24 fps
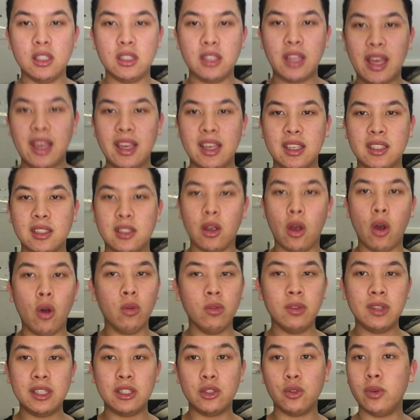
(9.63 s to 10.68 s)
that is
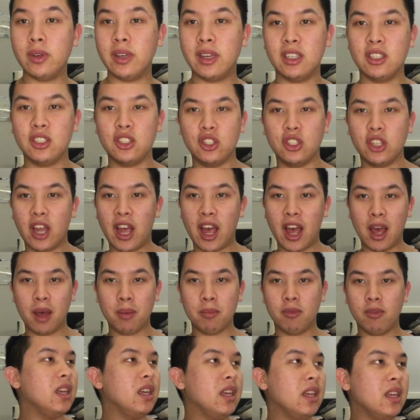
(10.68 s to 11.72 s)
only doing its job.
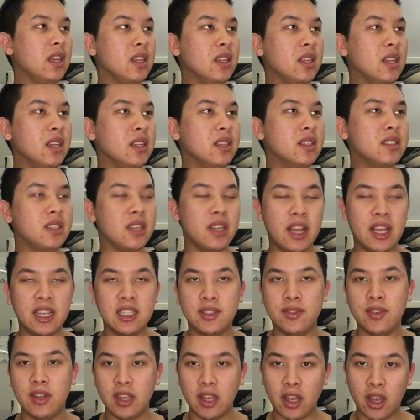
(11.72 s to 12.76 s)
In today's
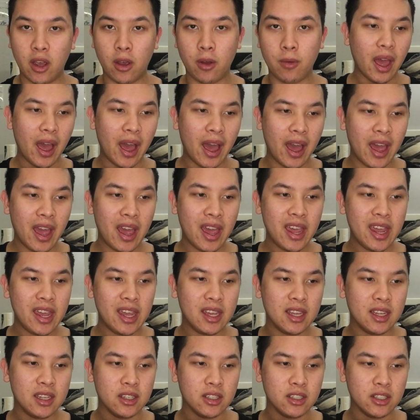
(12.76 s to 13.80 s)
video,
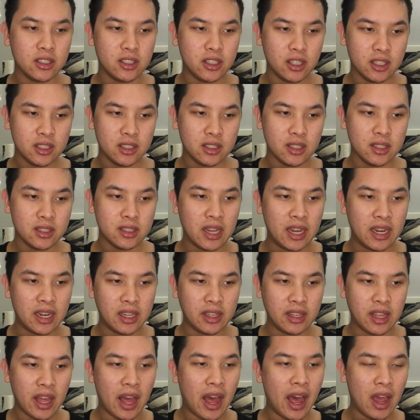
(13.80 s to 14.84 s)
I just decided
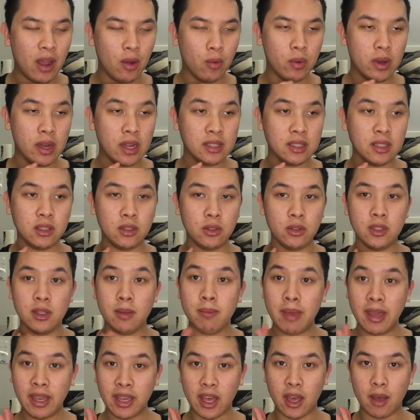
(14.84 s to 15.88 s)
that I wanted to do some
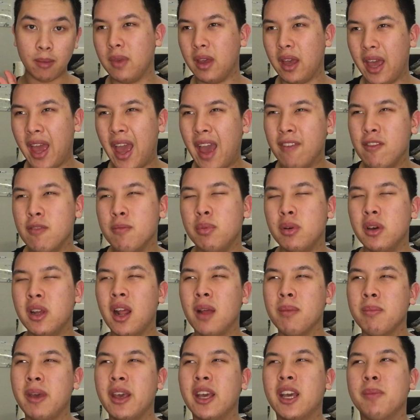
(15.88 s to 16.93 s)
makeup. I haven't put on
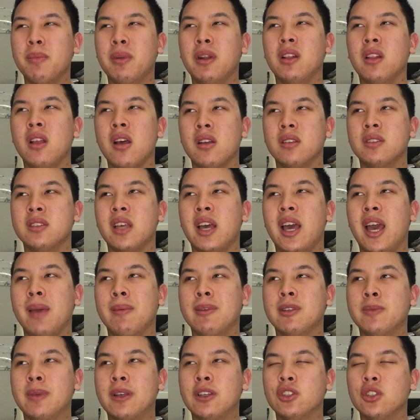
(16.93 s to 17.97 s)
makeup in a long time,
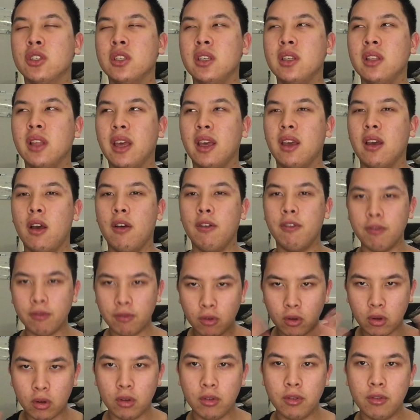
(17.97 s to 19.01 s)
especially like a
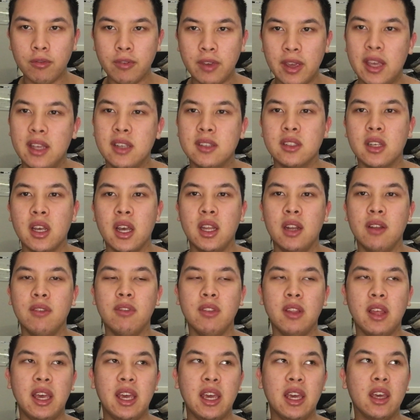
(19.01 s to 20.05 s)
full face kind of
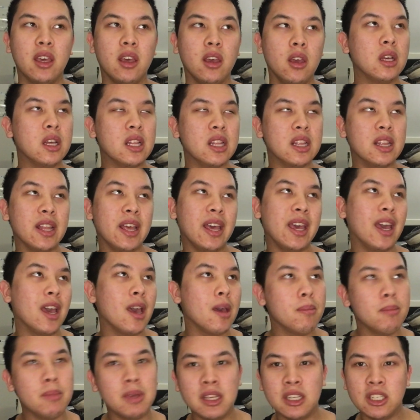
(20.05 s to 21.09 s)
like
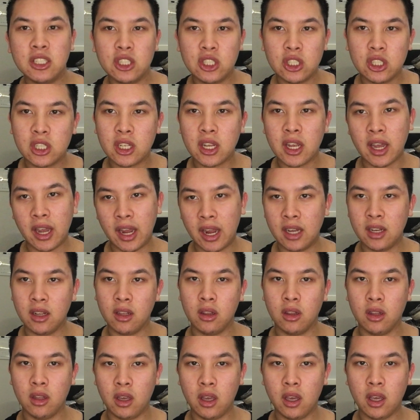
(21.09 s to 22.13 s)
glamish kind of
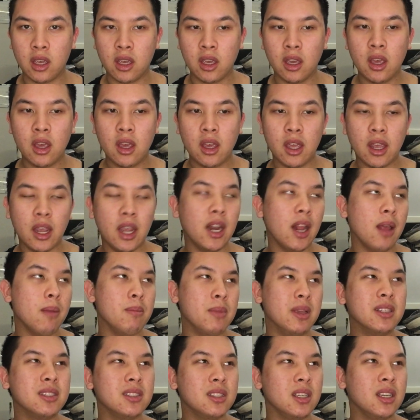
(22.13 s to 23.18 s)
look, and I
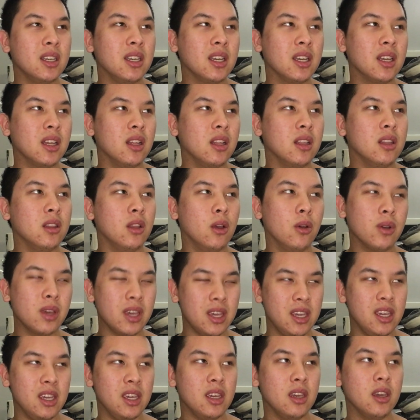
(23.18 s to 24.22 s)
miss it low
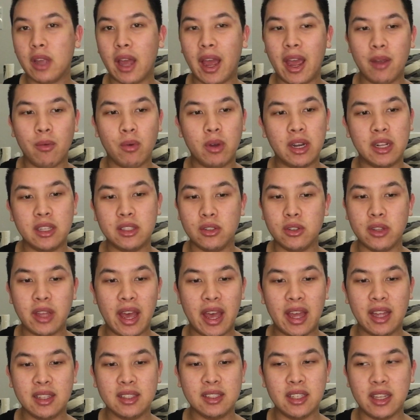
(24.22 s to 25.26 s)
key. I want to do
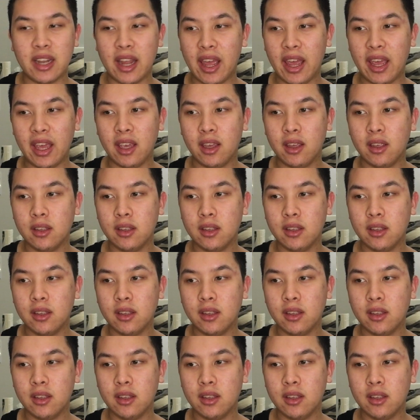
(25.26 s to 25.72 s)
that today